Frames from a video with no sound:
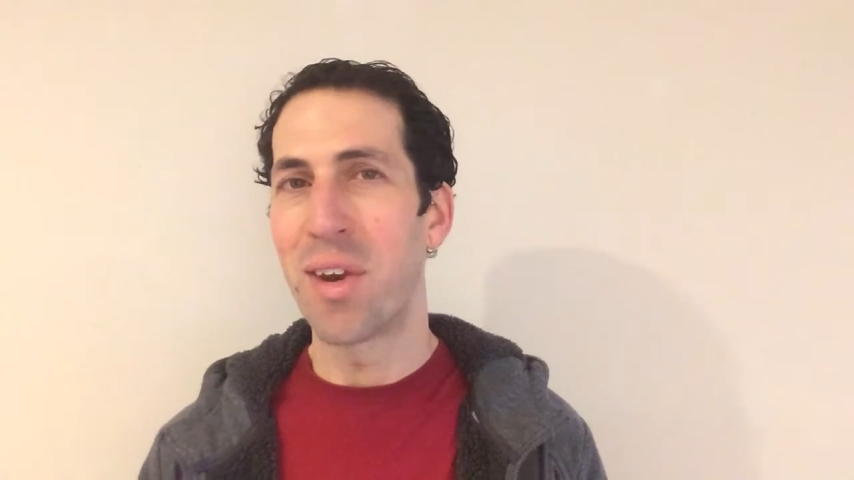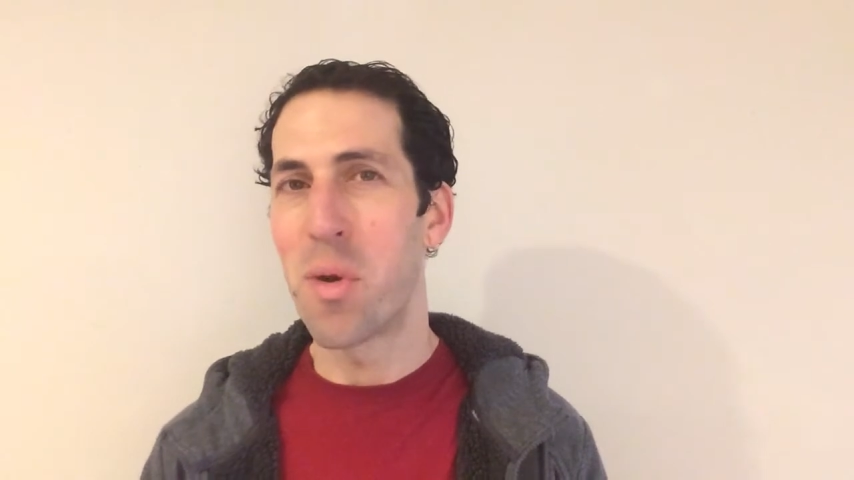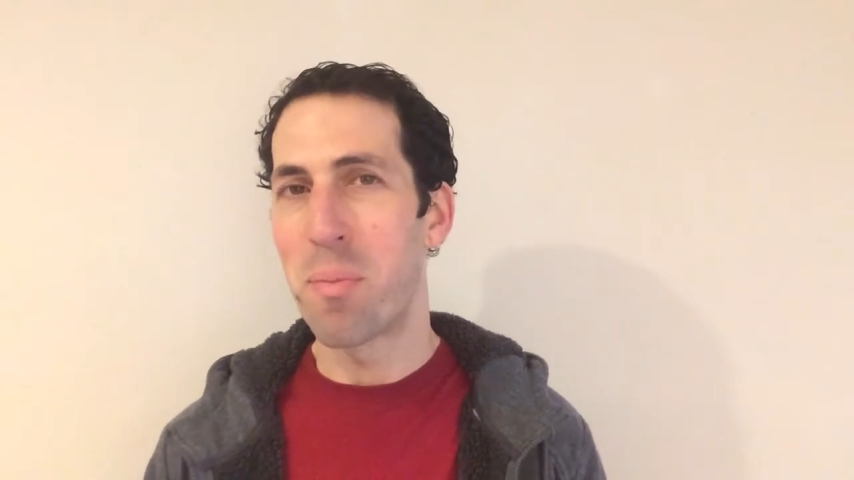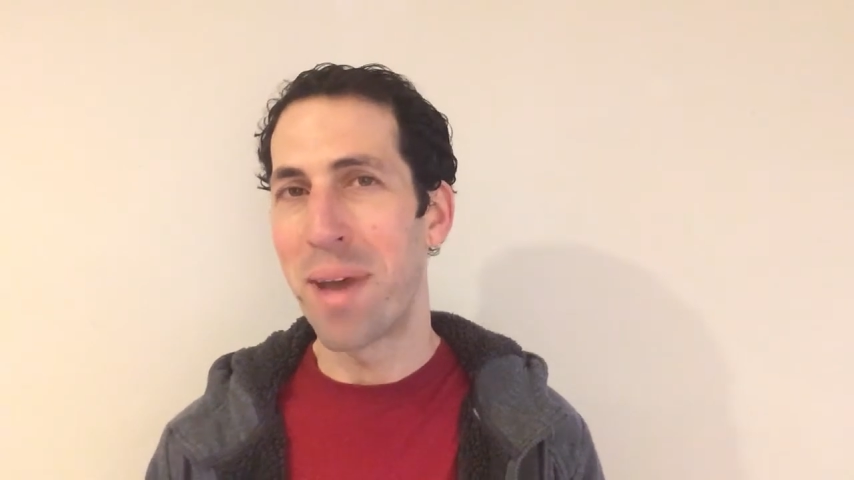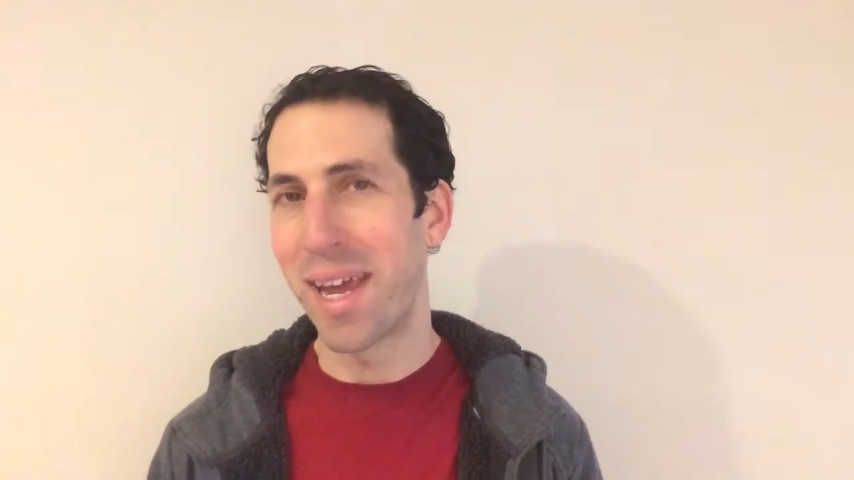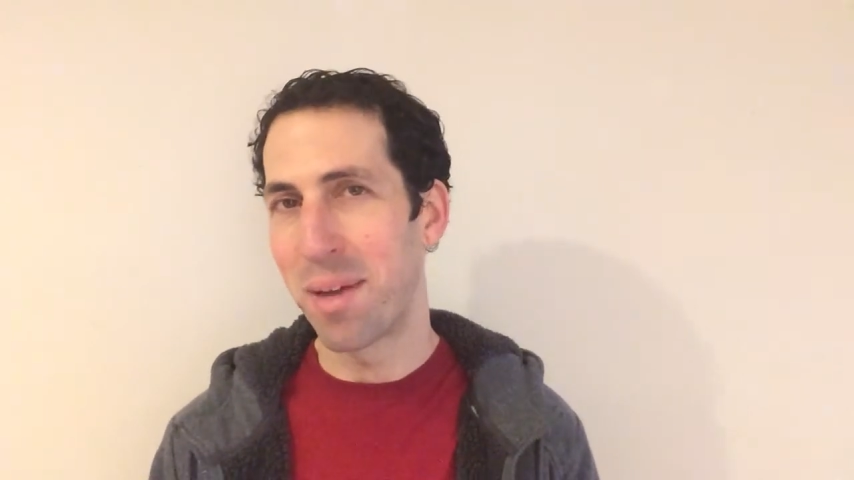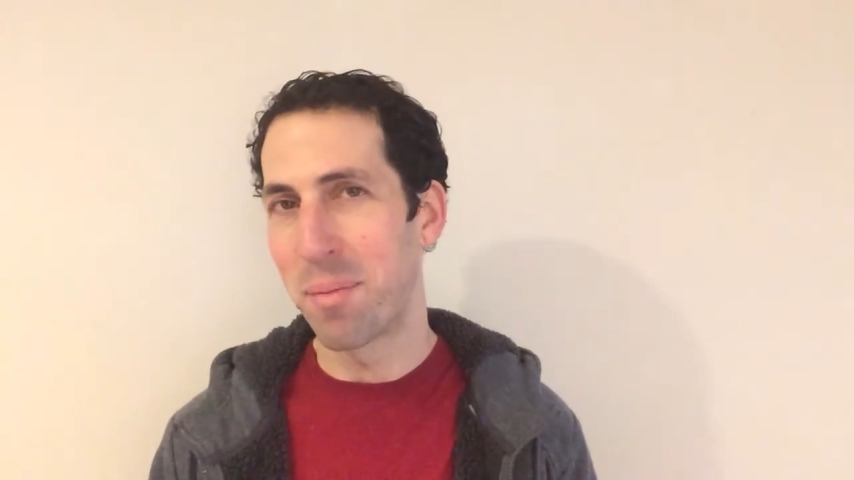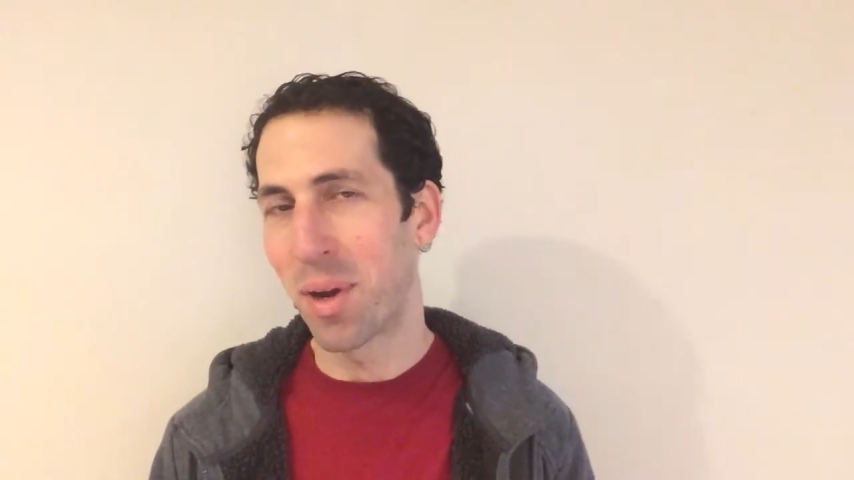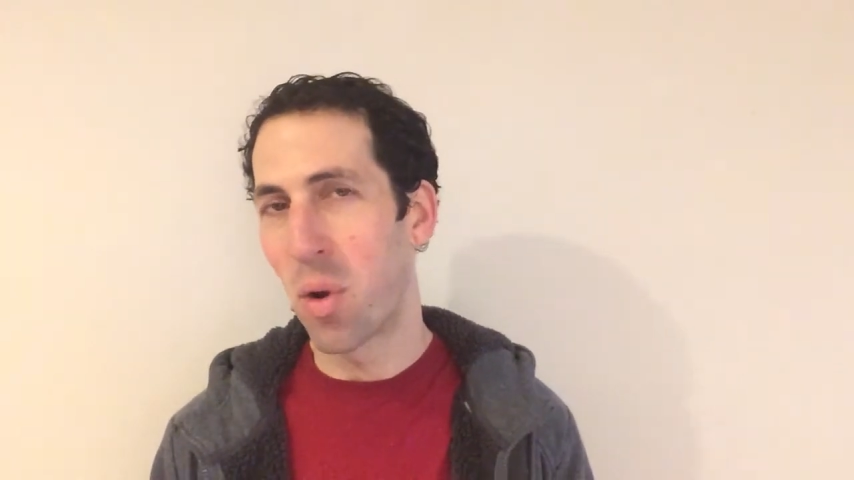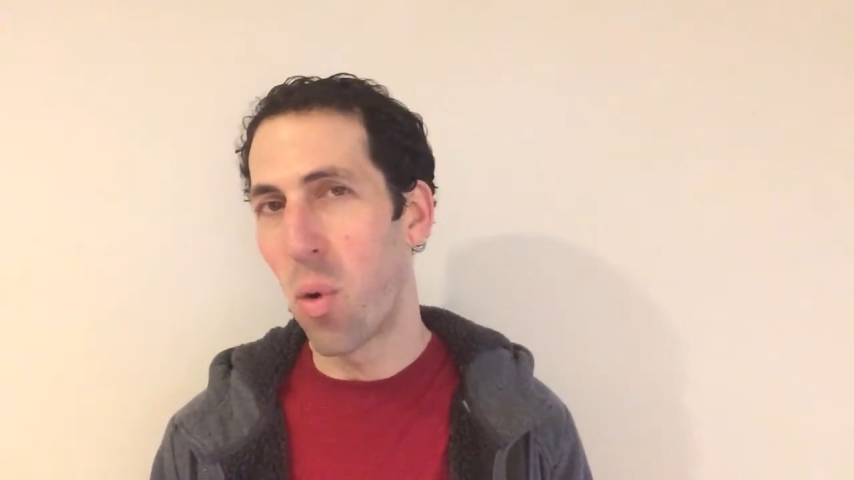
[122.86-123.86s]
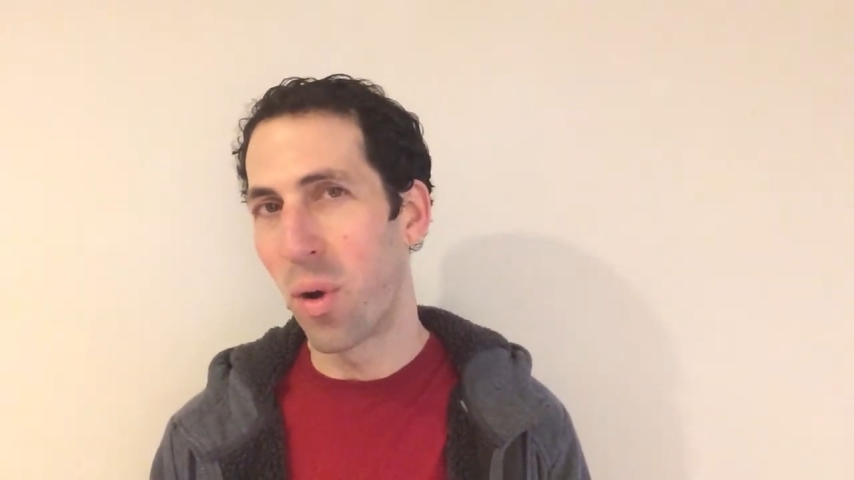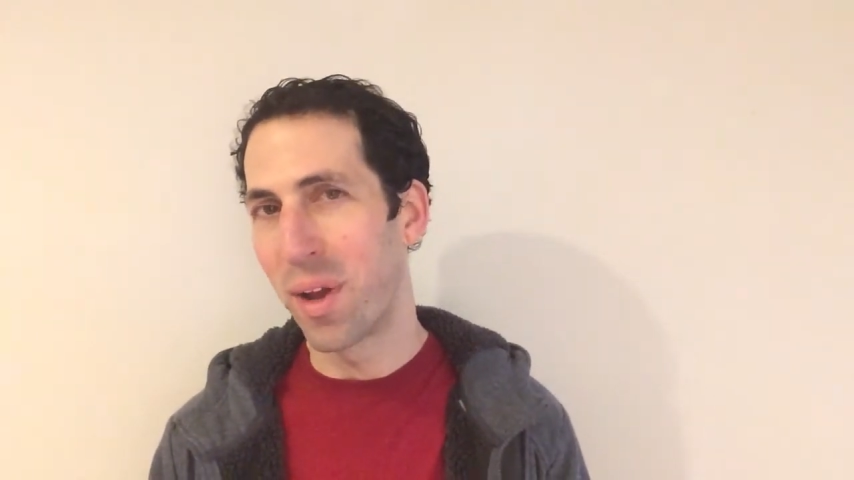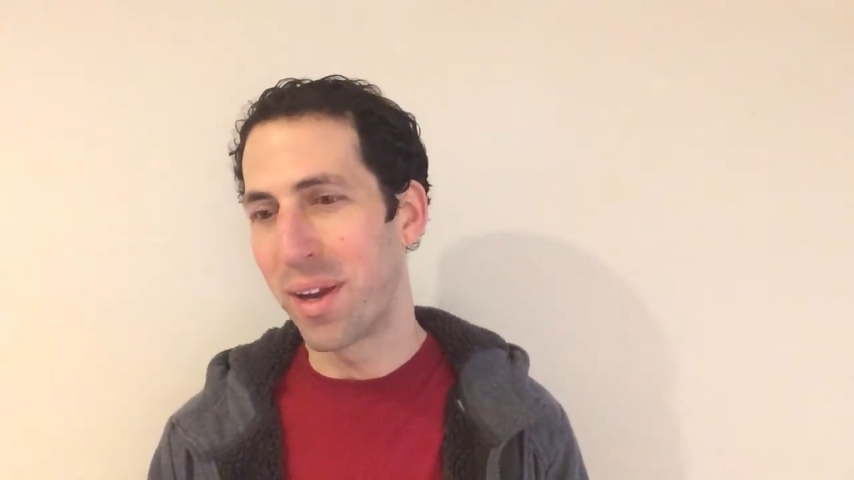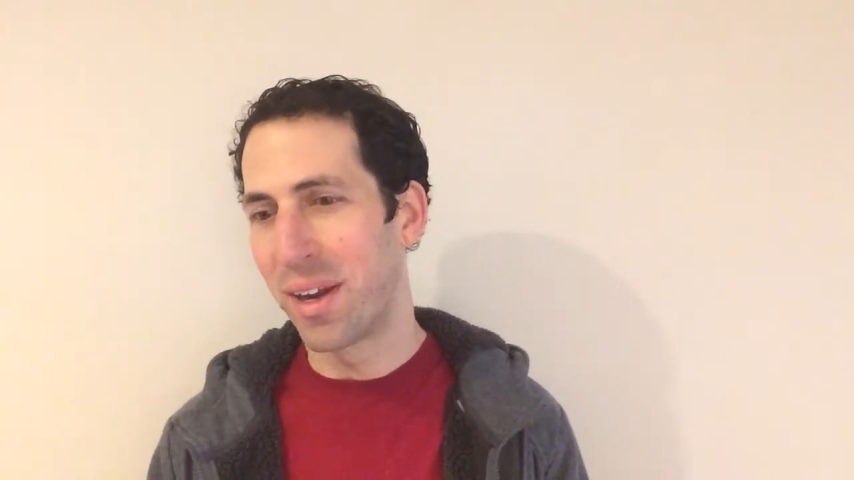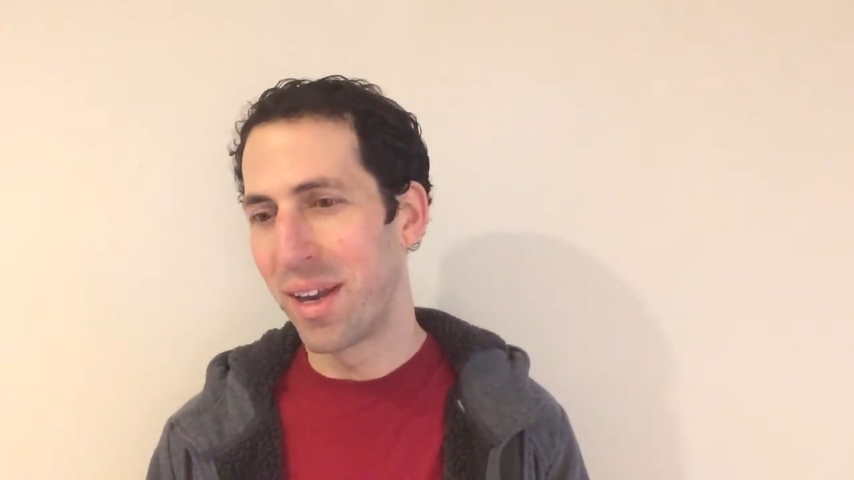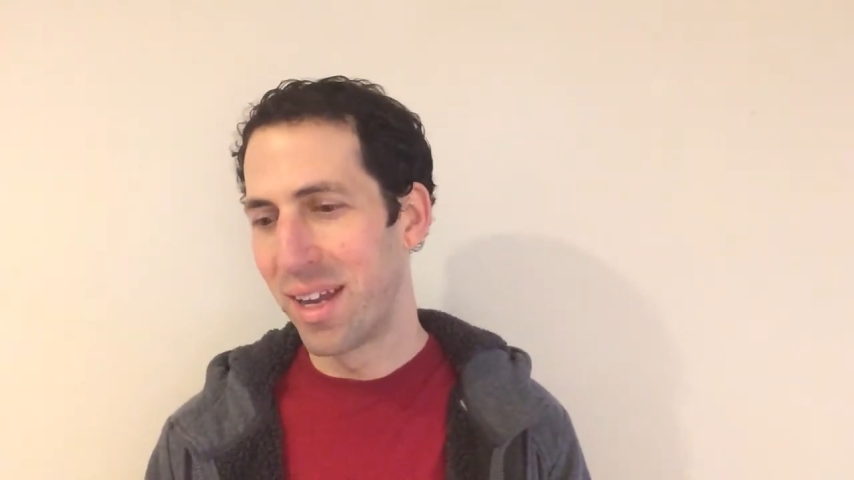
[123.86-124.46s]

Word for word: they don't pay him a coin,